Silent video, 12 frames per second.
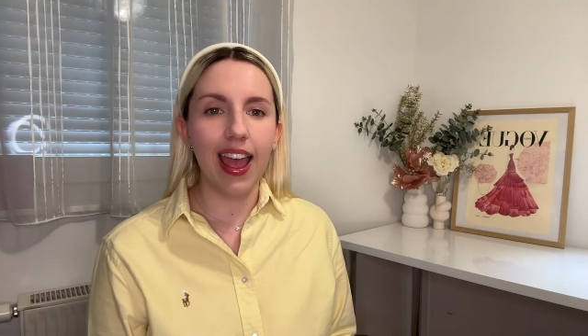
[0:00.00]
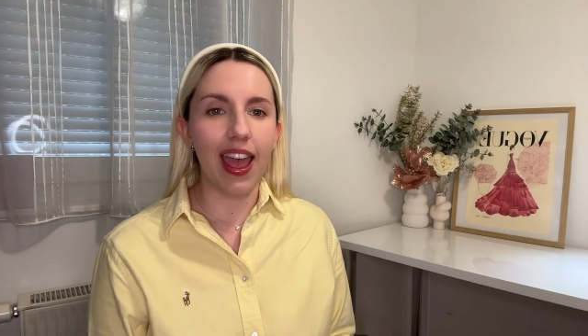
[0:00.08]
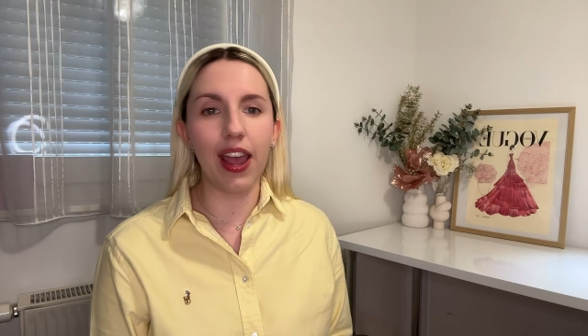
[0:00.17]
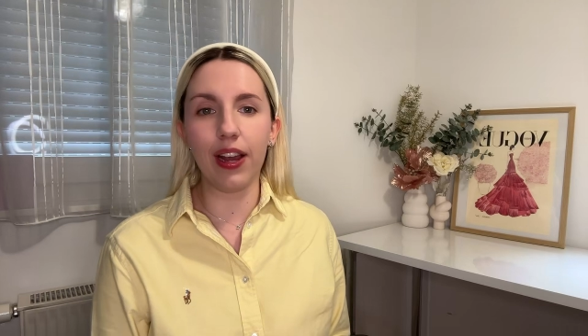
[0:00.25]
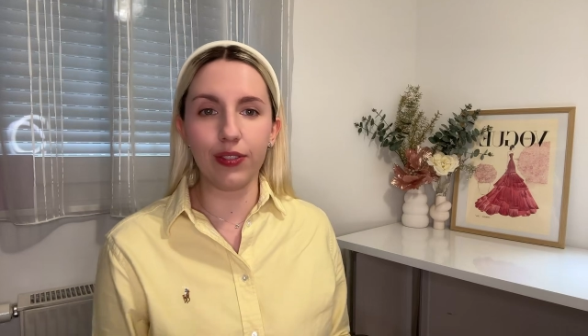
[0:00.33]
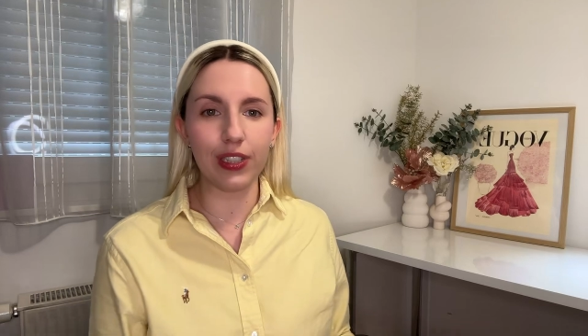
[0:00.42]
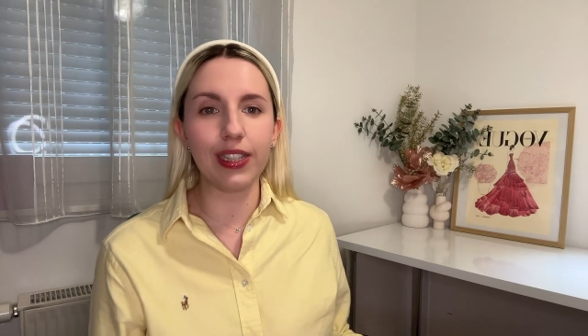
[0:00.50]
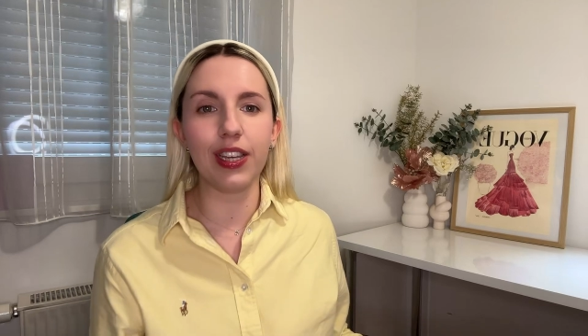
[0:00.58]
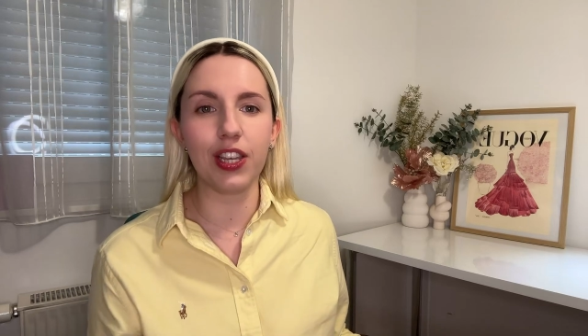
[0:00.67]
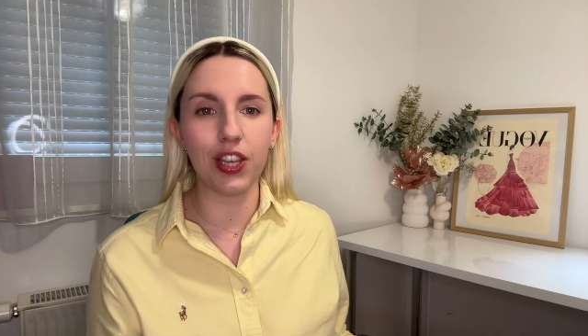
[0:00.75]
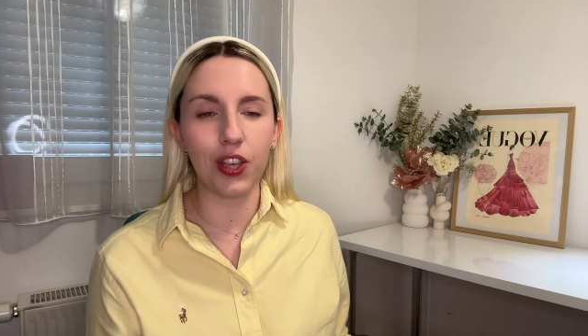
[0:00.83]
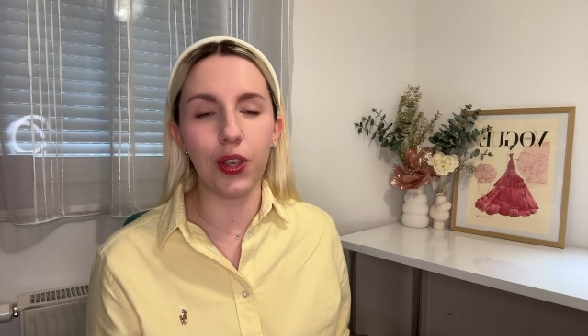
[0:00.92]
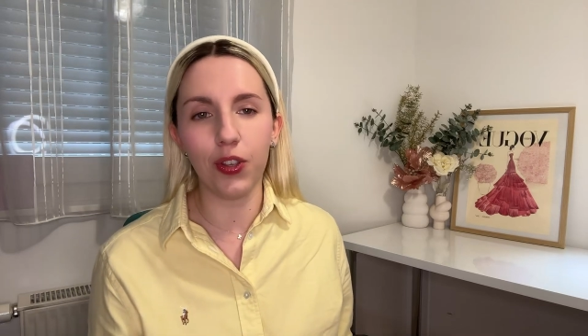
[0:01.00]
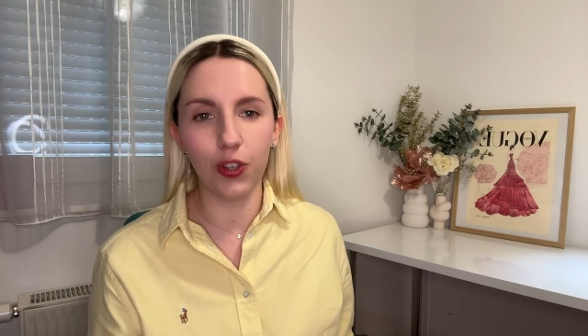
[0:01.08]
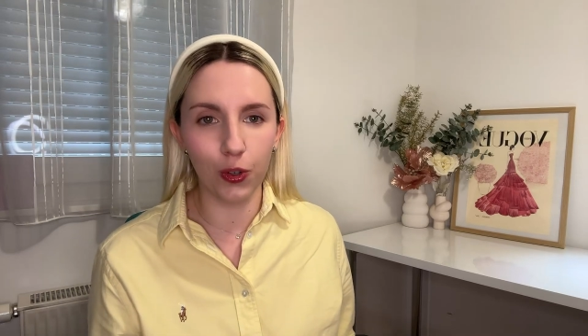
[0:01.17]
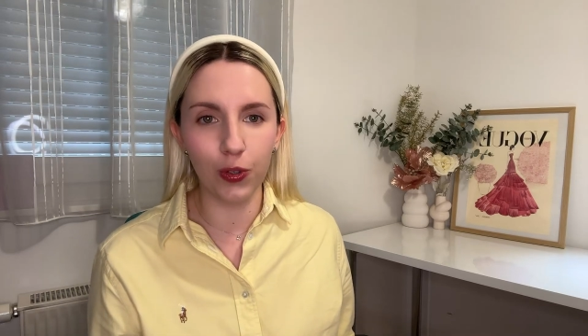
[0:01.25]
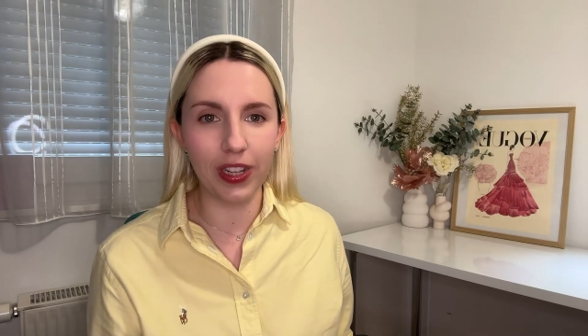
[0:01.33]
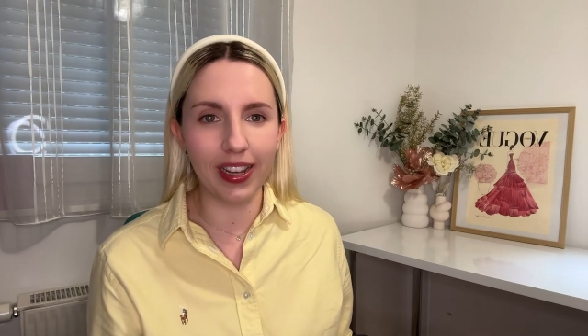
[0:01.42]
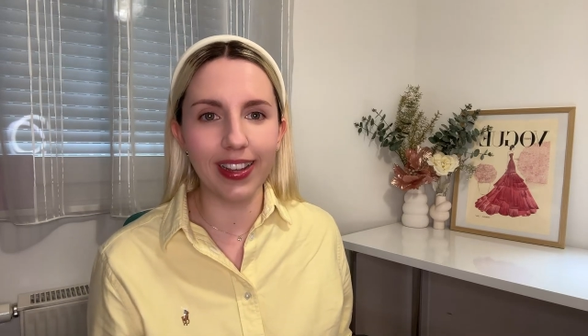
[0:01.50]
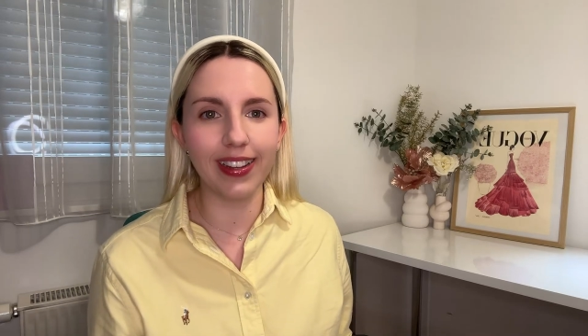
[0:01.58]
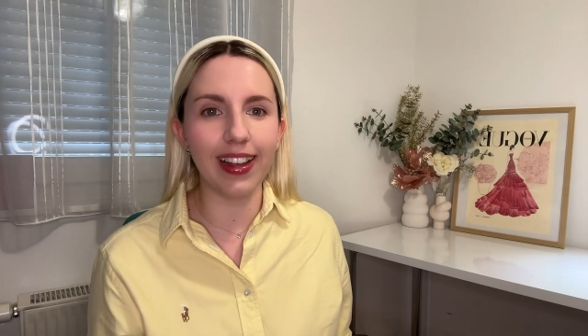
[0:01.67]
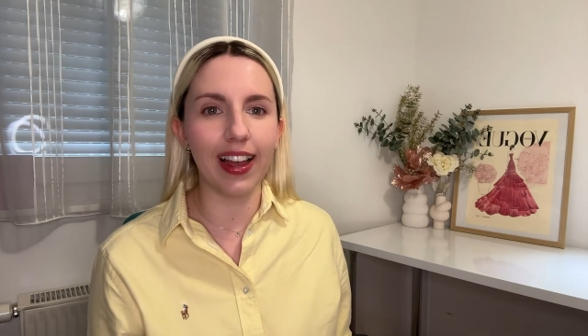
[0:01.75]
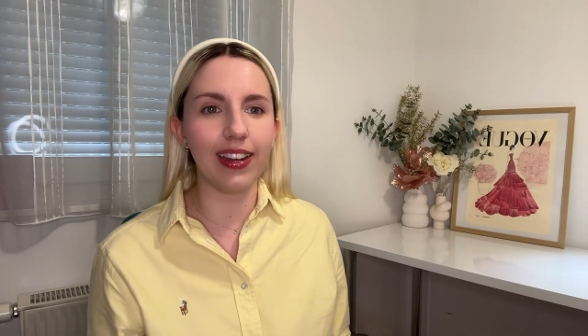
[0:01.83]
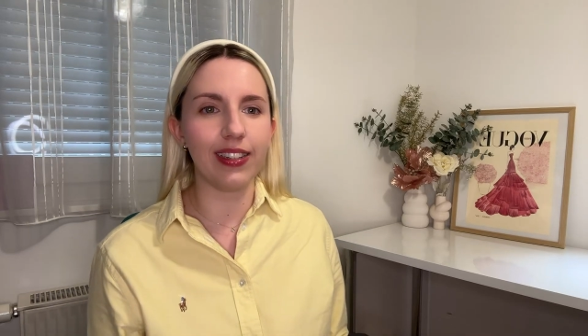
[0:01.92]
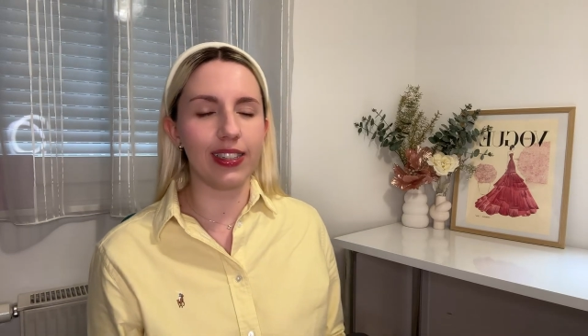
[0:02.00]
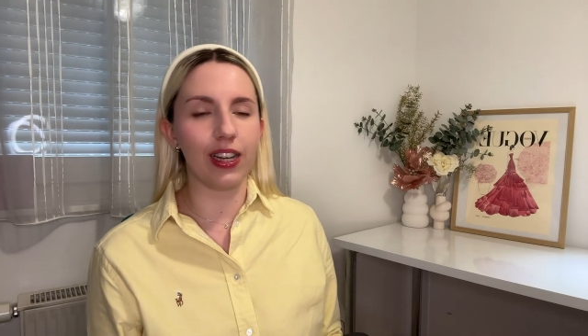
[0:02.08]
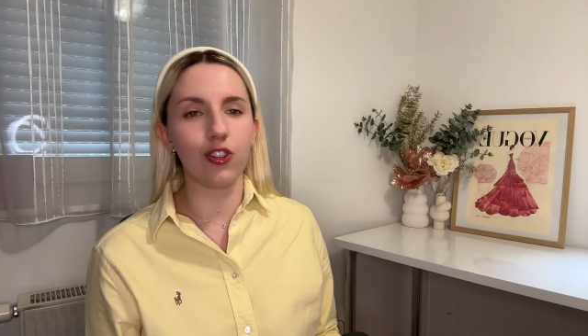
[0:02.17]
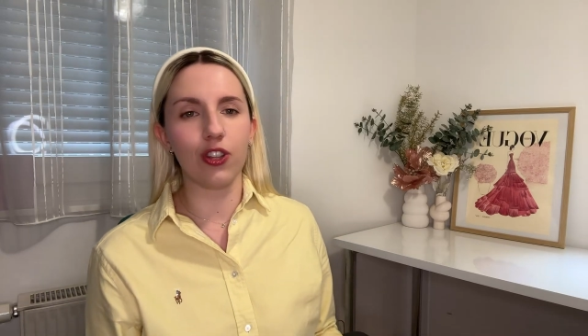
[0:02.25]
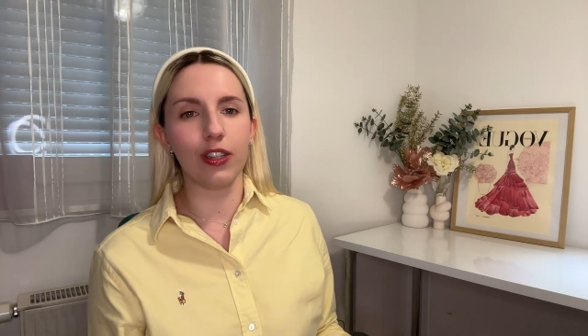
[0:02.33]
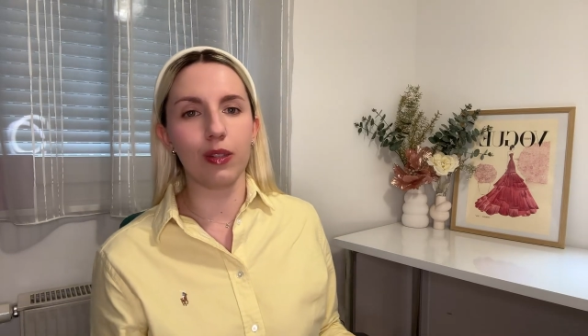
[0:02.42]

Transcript: everything you need, and it's actually